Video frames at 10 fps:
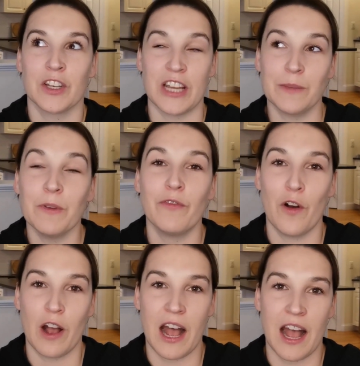just
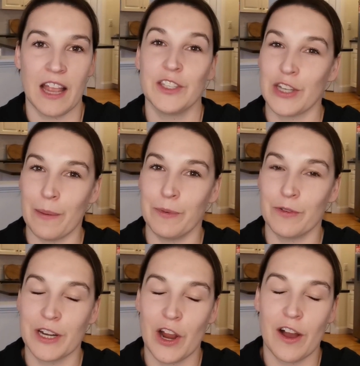before I stopped
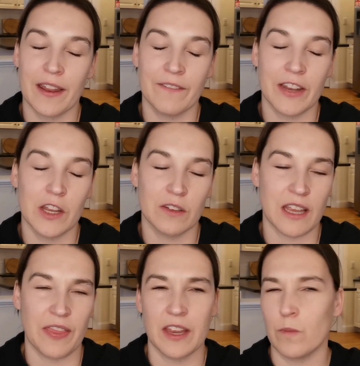recording videos,
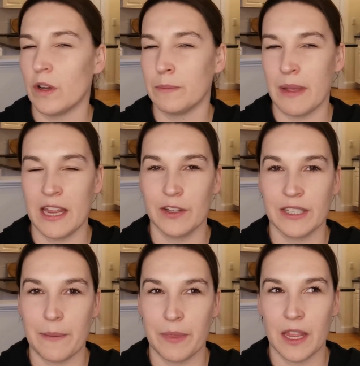I think it was May or
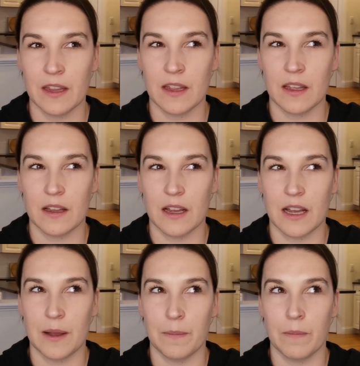something,
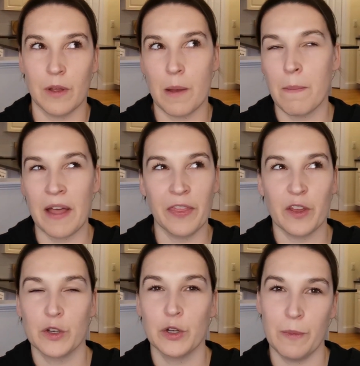a month
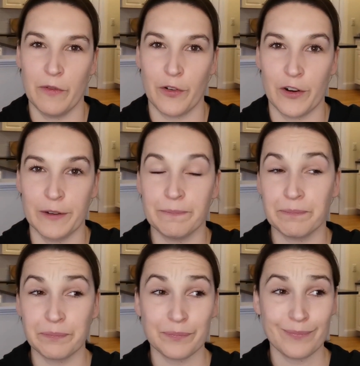or two before,
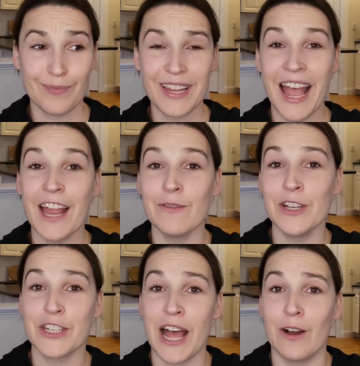I
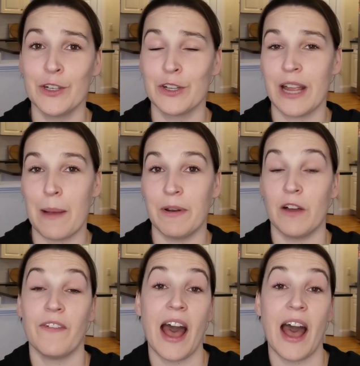reached out to a couple of